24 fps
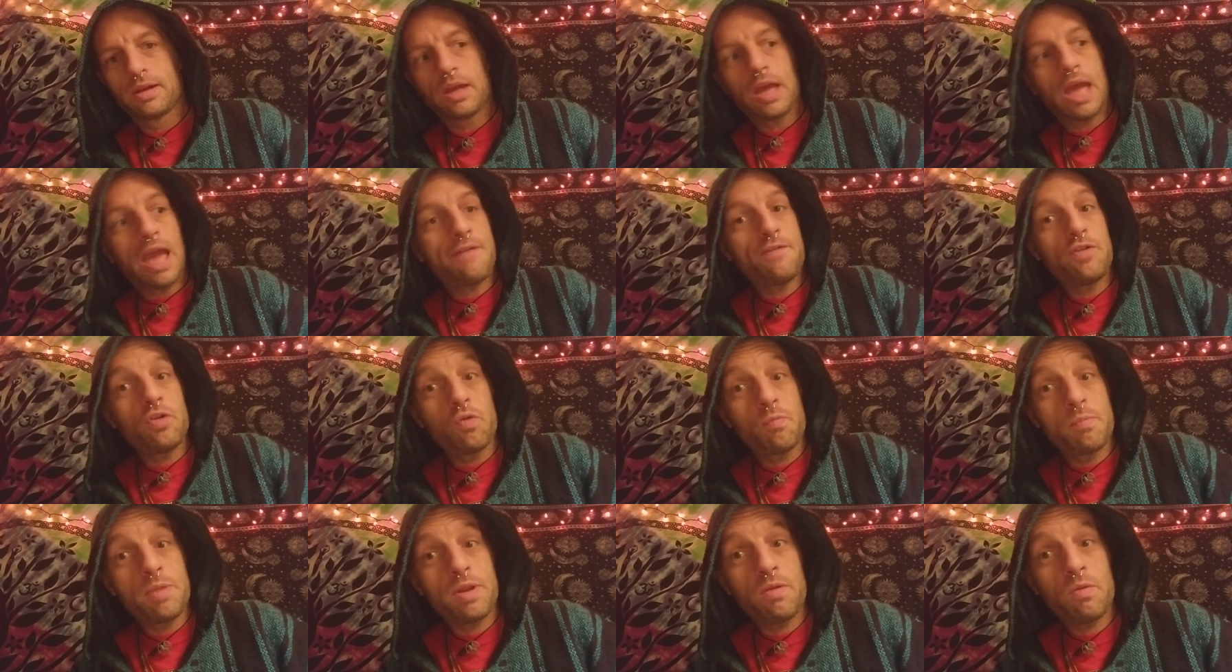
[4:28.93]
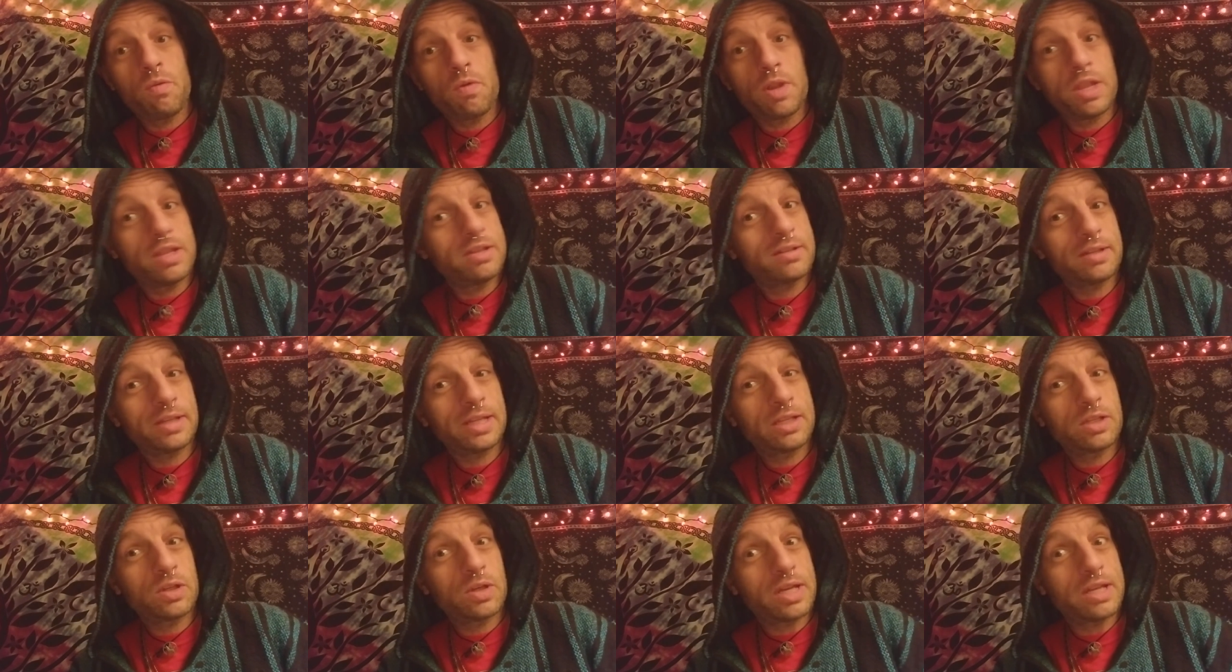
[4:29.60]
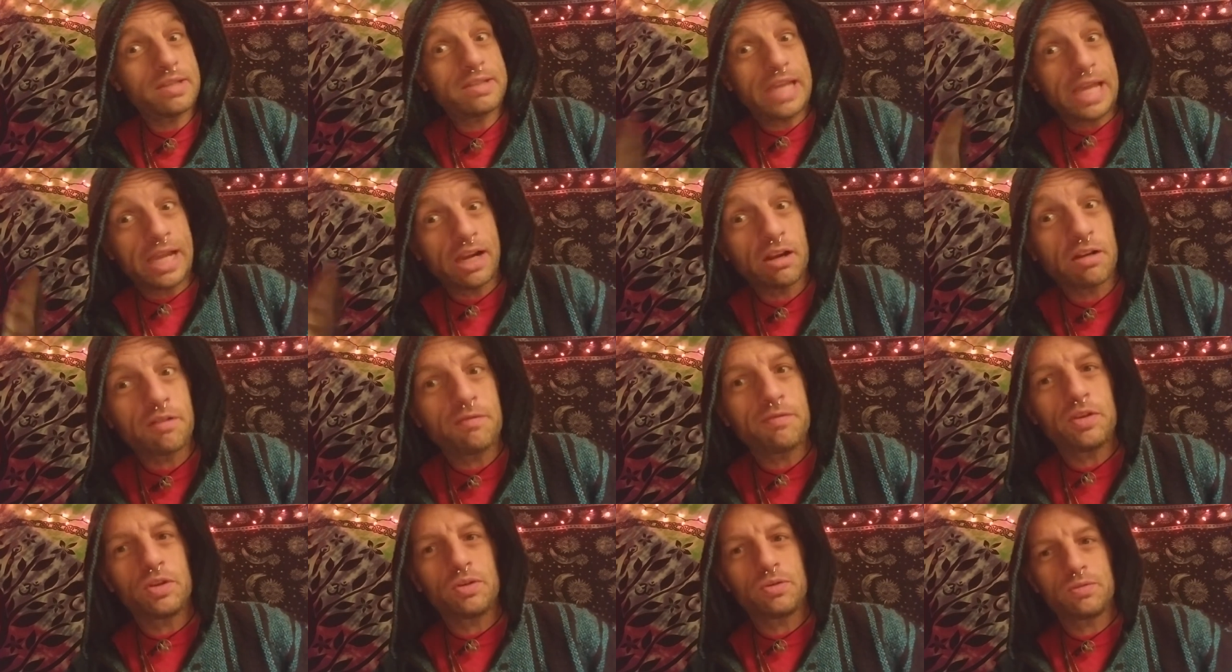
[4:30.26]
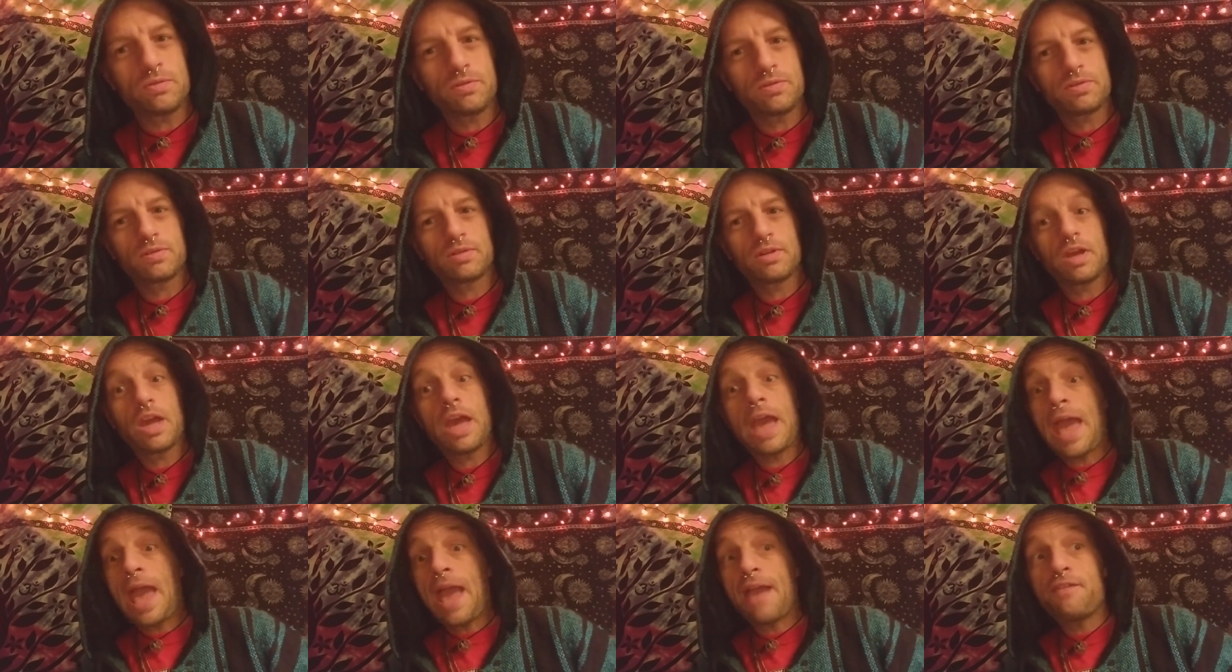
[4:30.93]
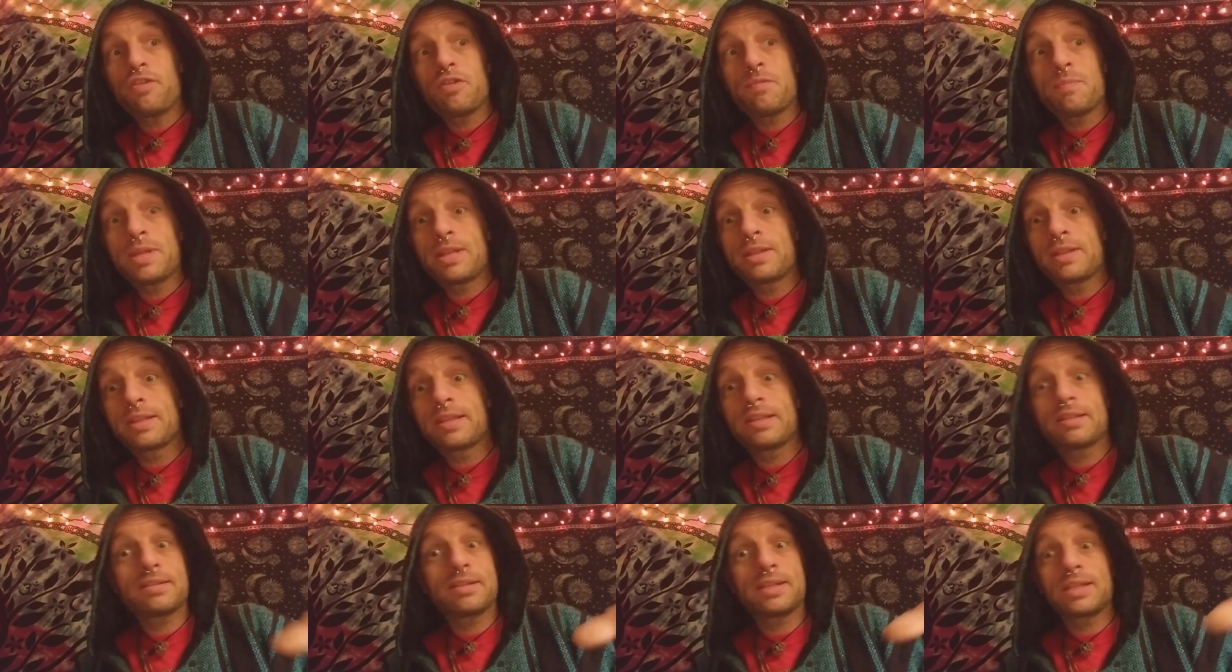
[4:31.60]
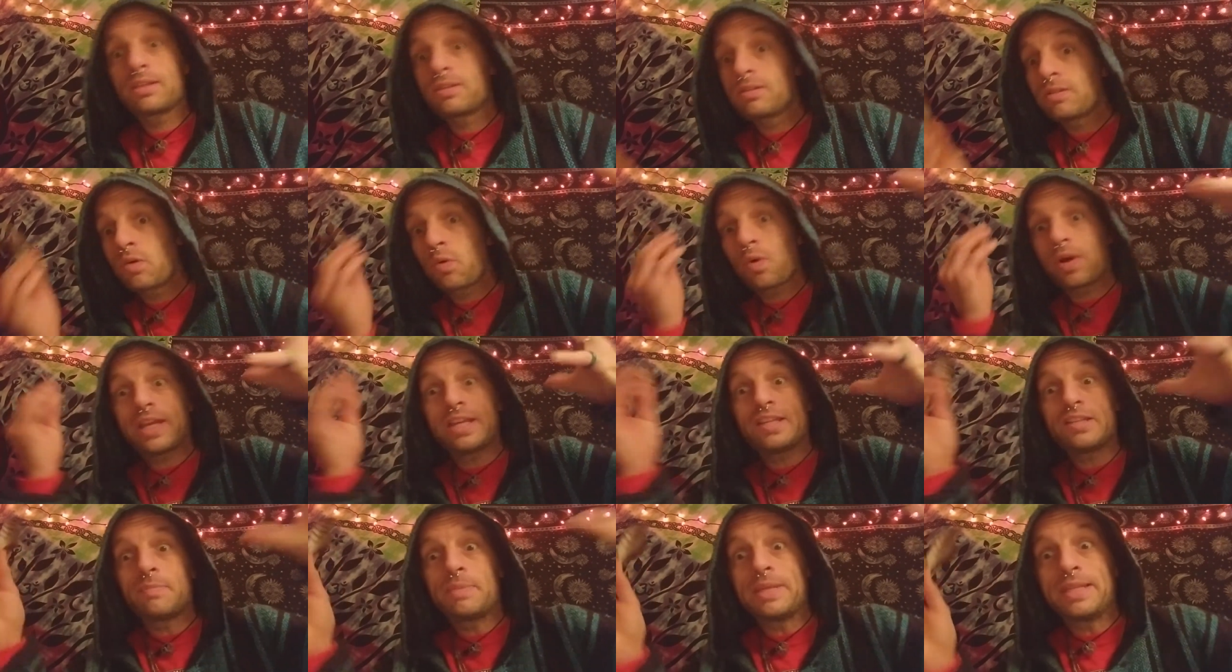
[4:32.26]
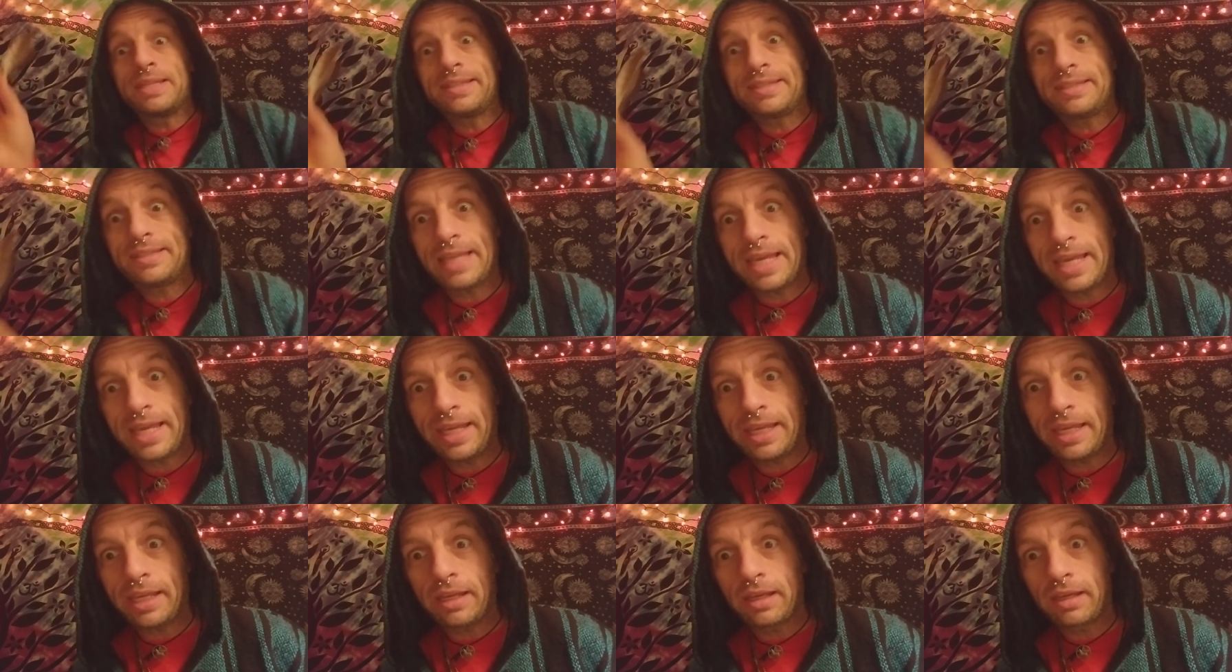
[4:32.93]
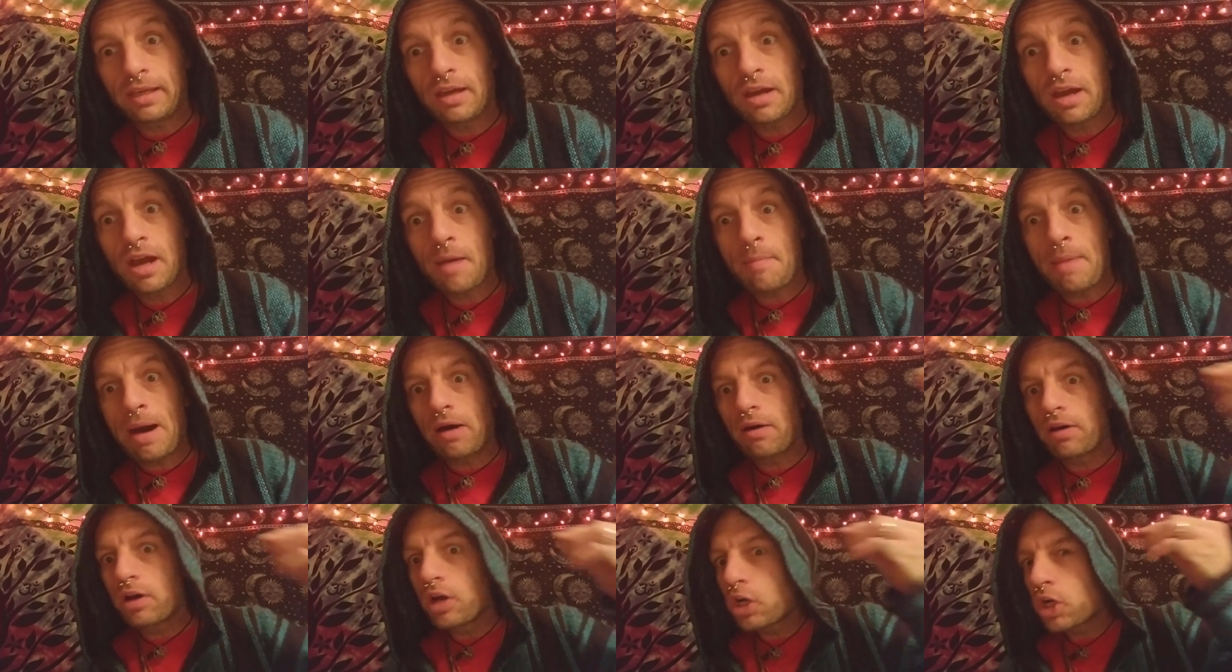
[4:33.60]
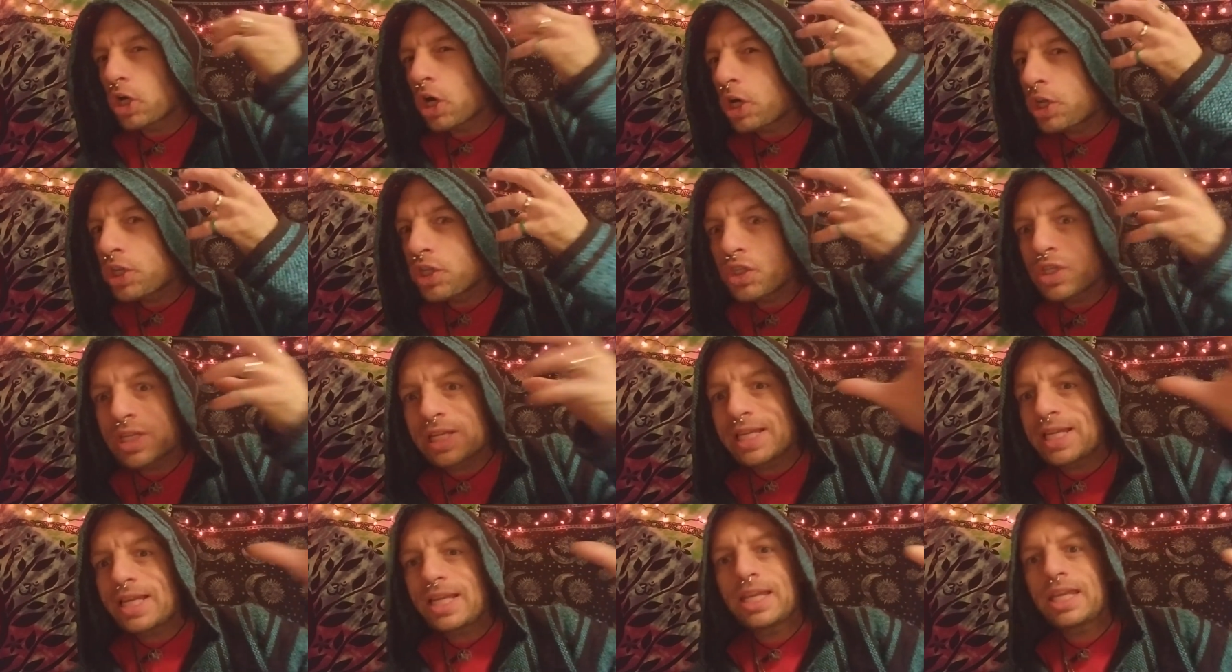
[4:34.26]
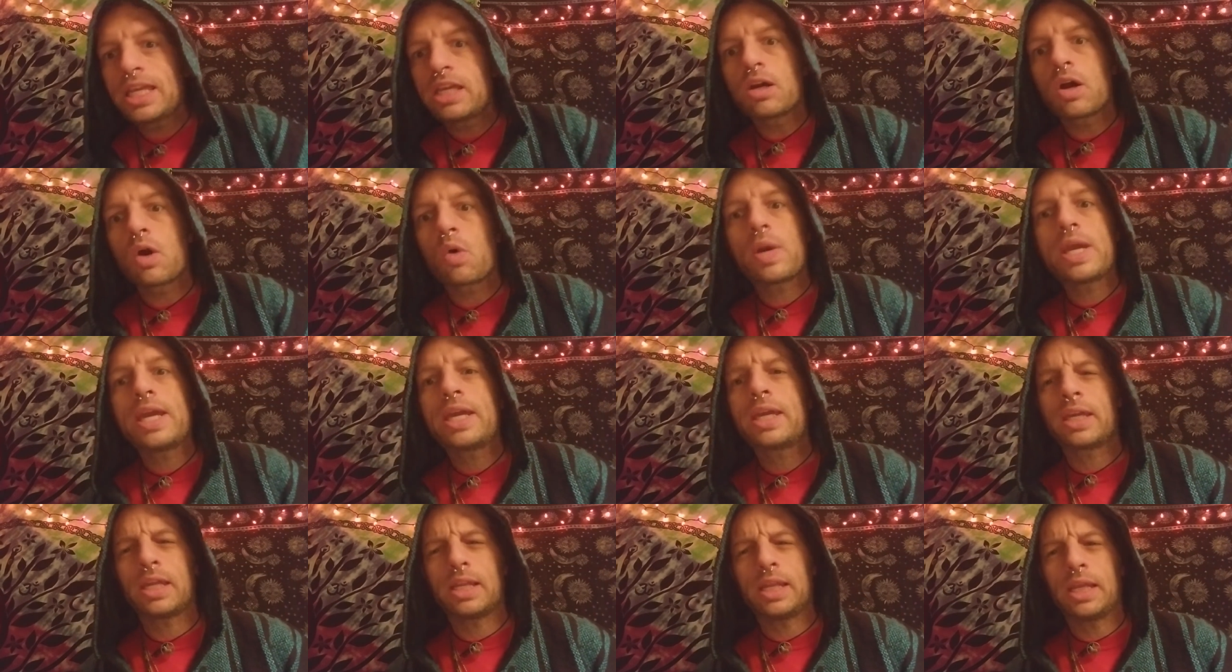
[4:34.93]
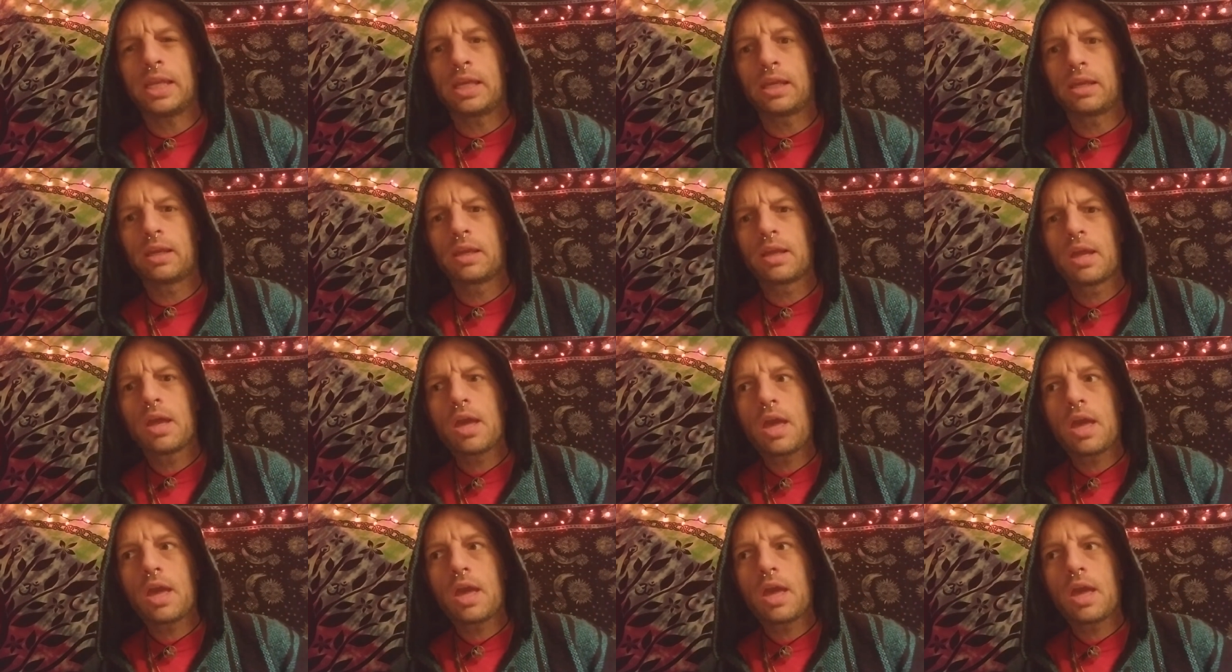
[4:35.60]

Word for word: Have you been listening to his interviews? Have you been listening to what he's been saying about Kundalini awakening?